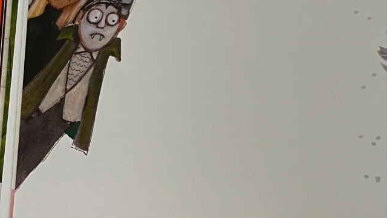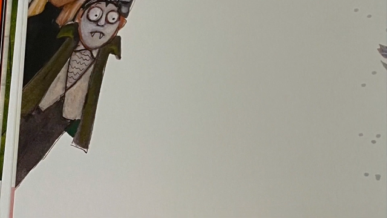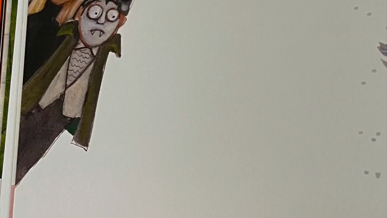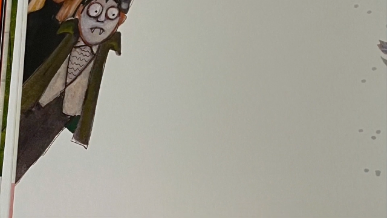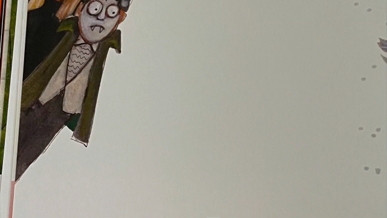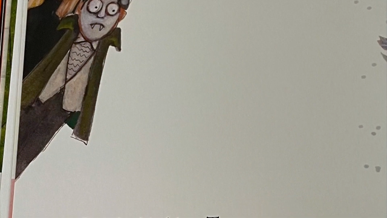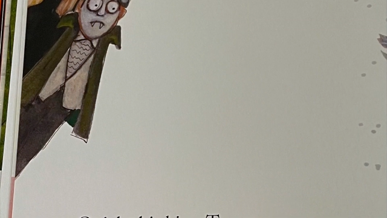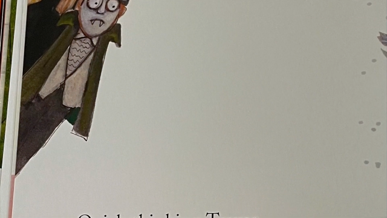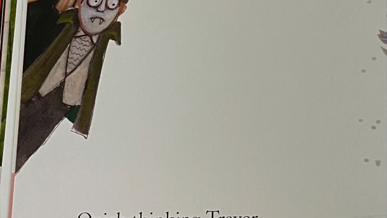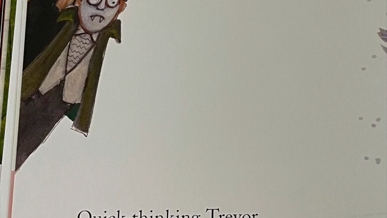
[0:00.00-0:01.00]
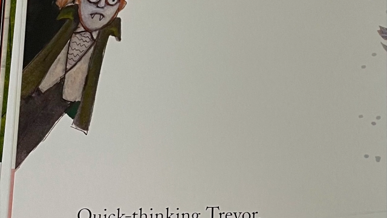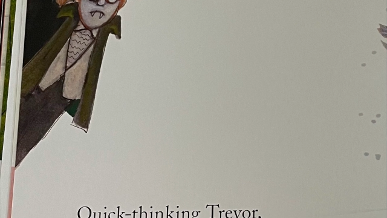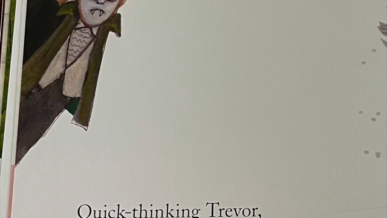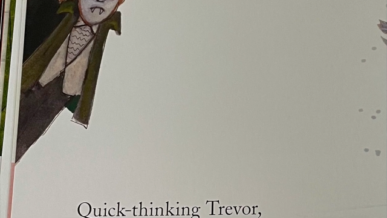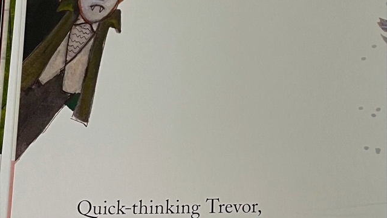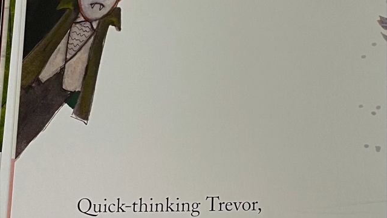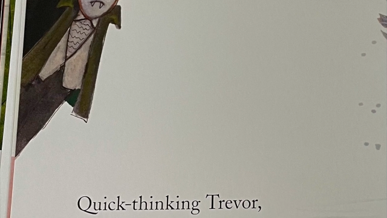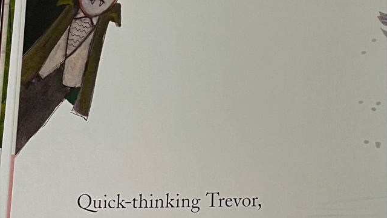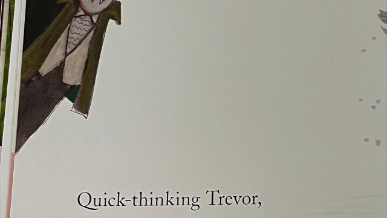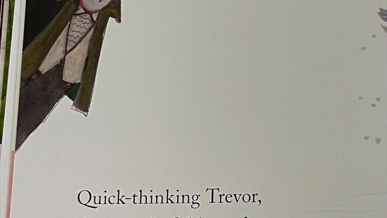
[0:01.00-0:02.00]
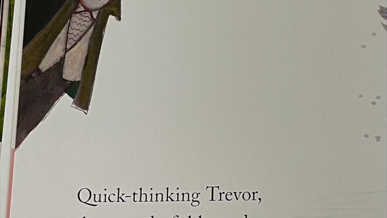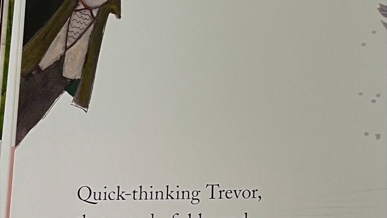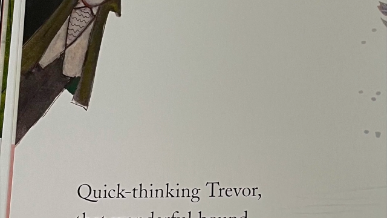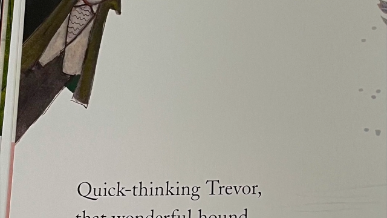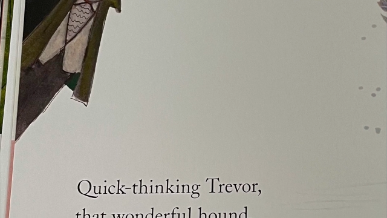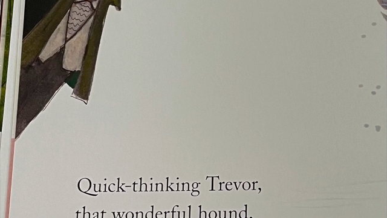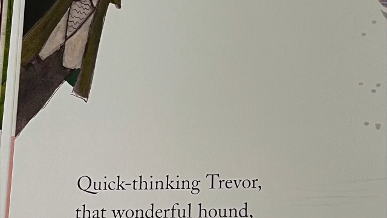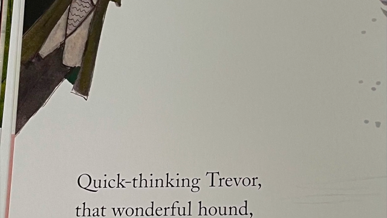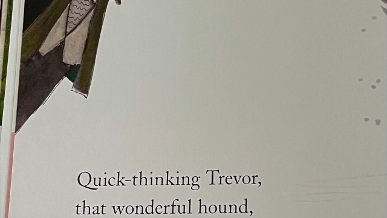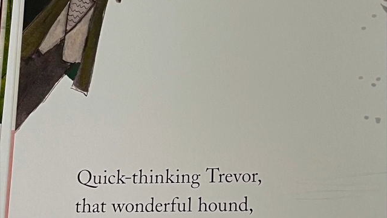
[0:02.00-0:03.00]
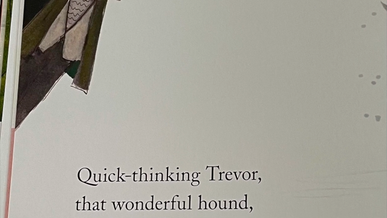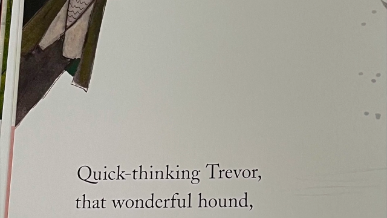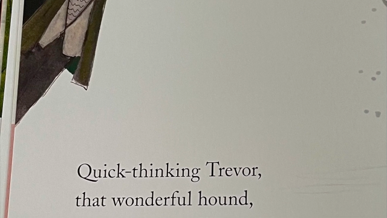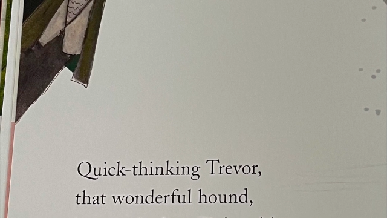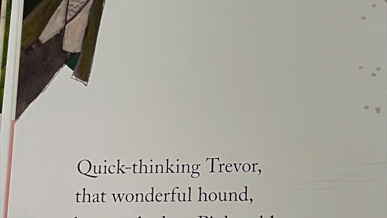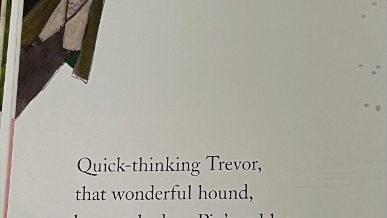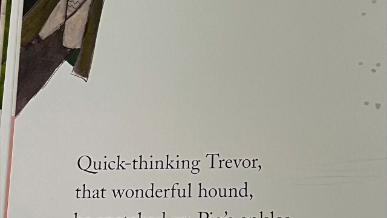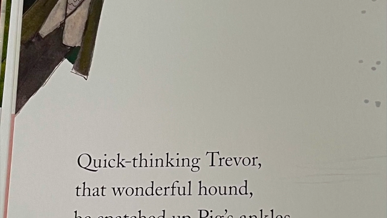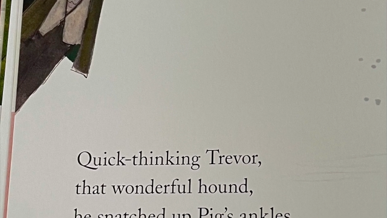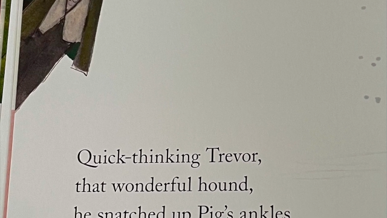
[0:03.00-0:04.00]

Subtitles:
No face is visible, so there are no lips to read.